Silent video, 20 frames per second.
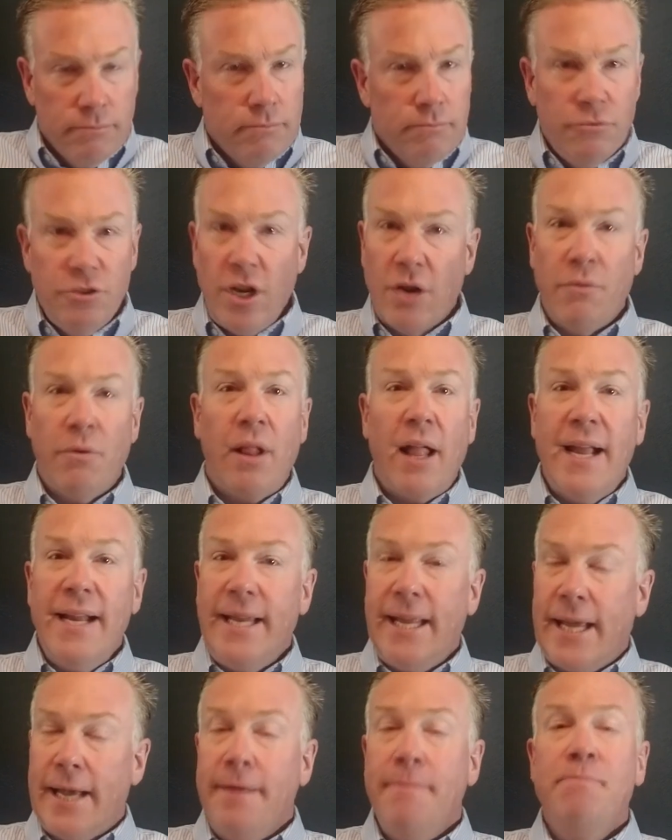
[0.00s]
general
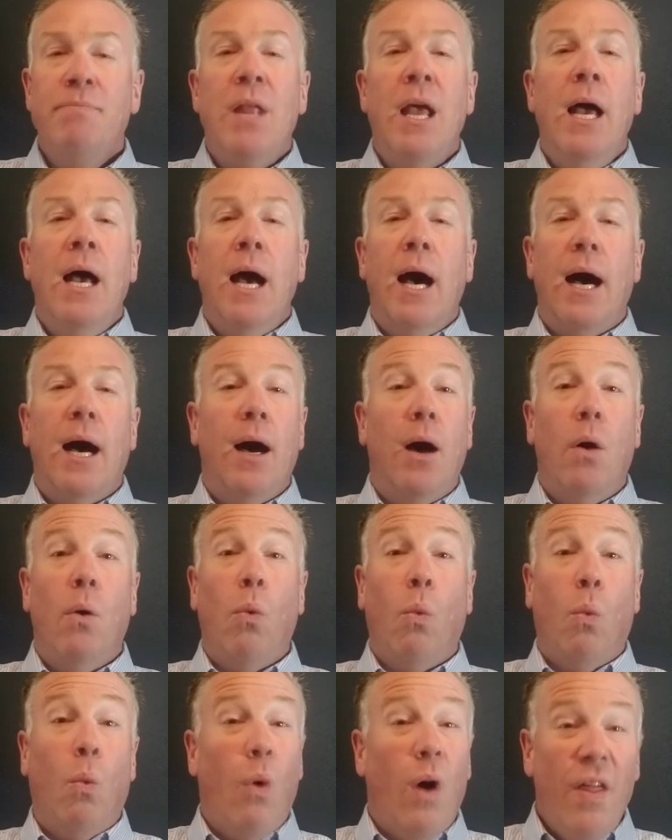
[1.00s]
idea. Uh,
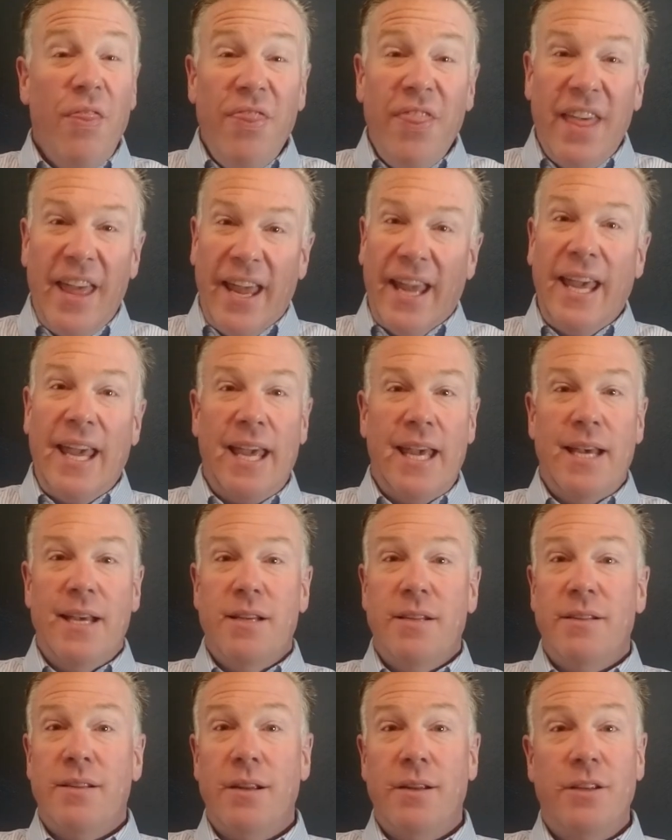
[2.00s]
one thing
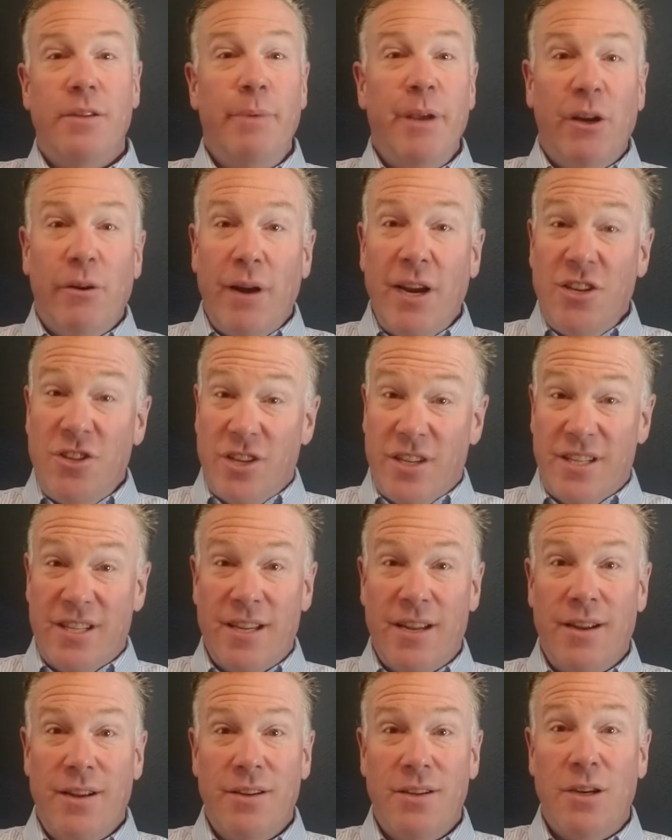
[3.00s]
is to be gracious,
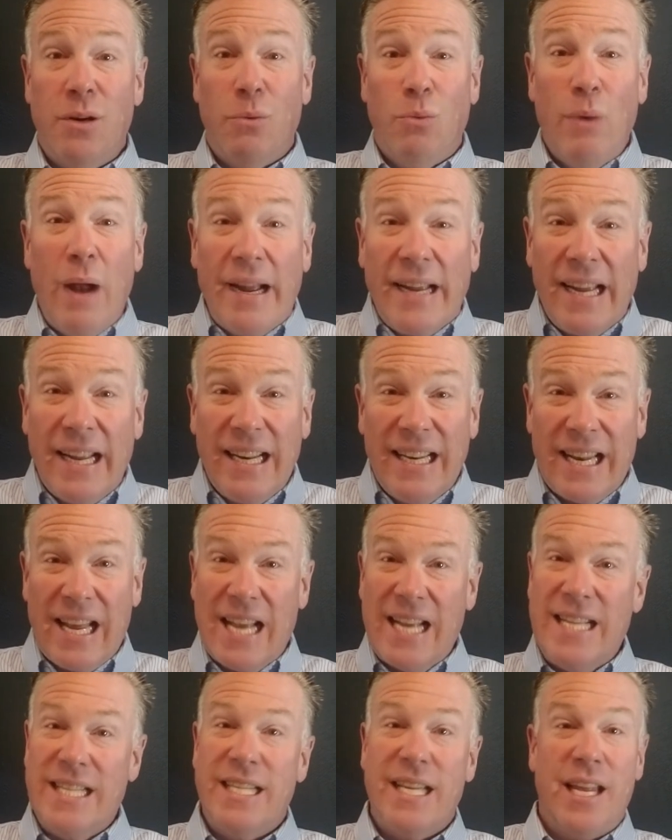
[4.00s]
to
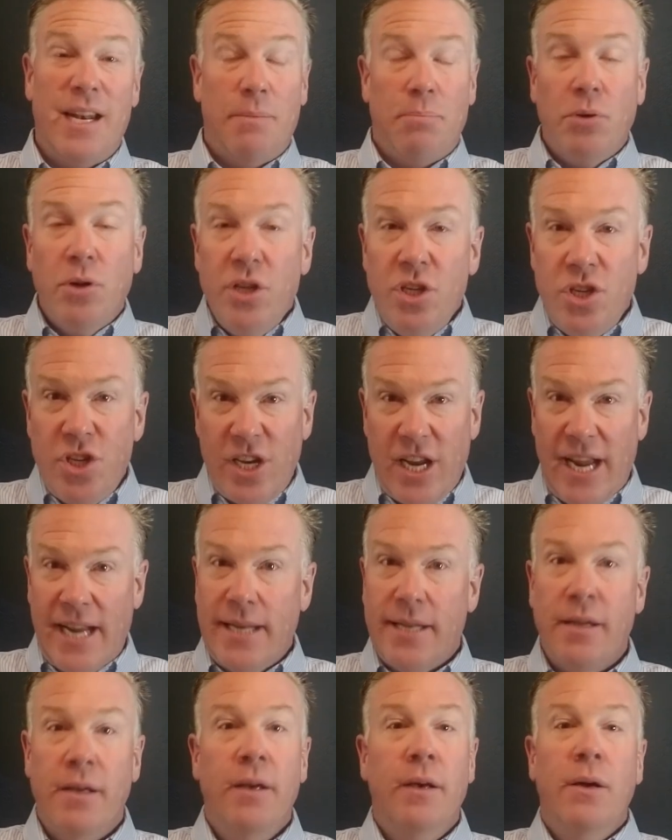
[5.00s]
recognize and
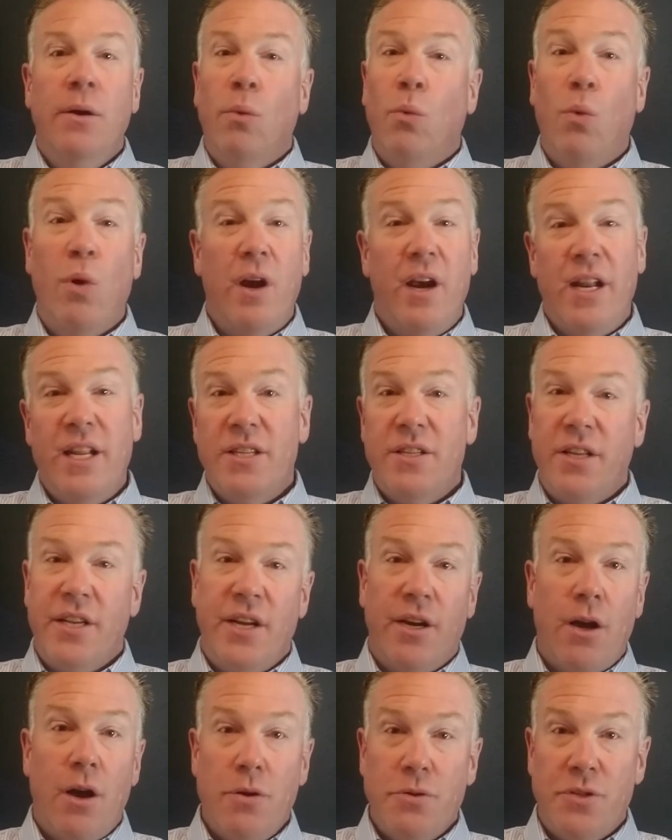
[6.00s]
appreciate what it is that
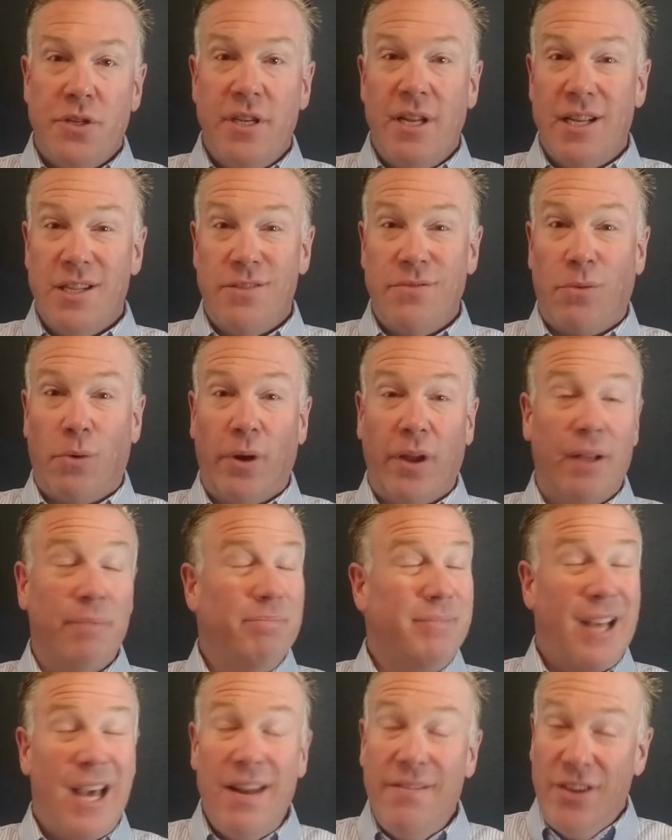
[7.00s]
your host does for you.
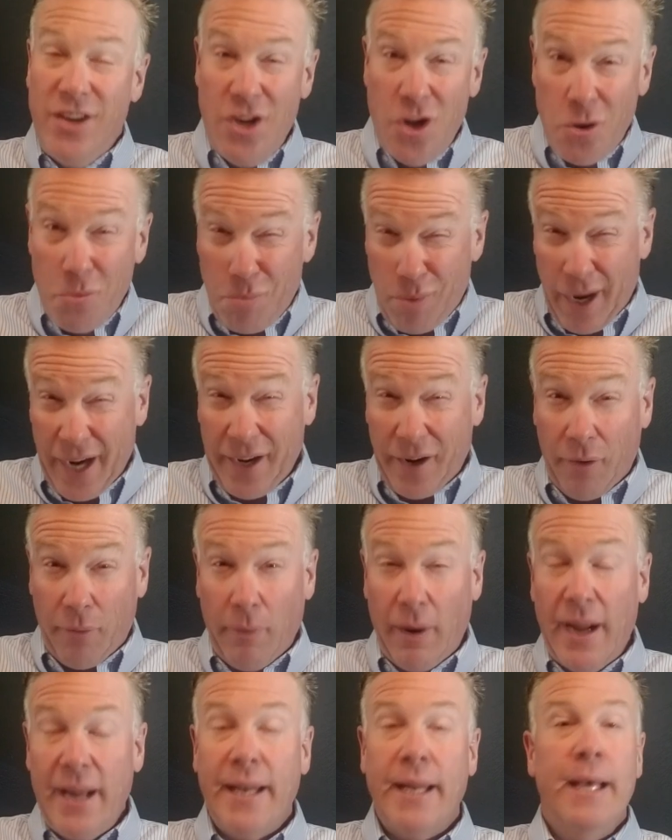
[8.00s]
Kind of a no-brainer,
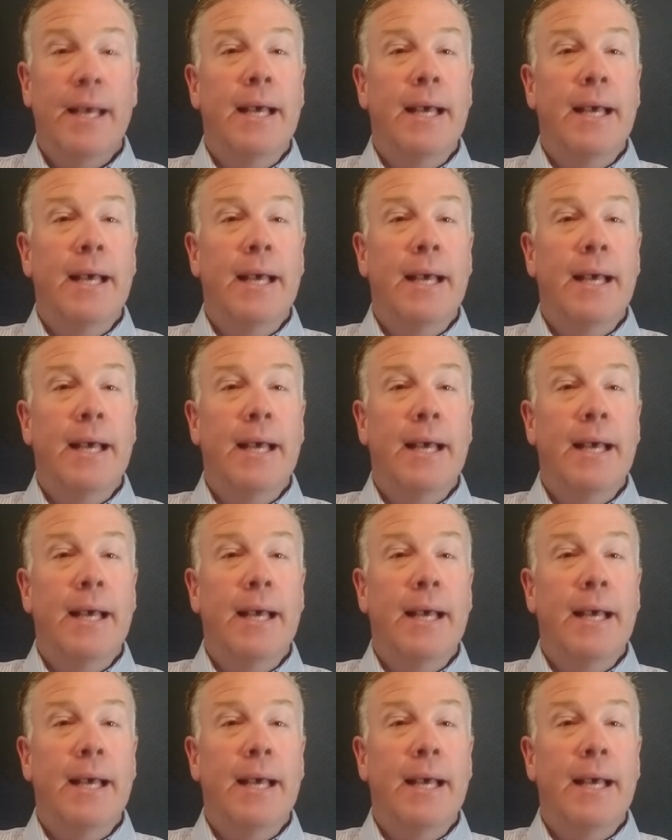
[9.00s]
right?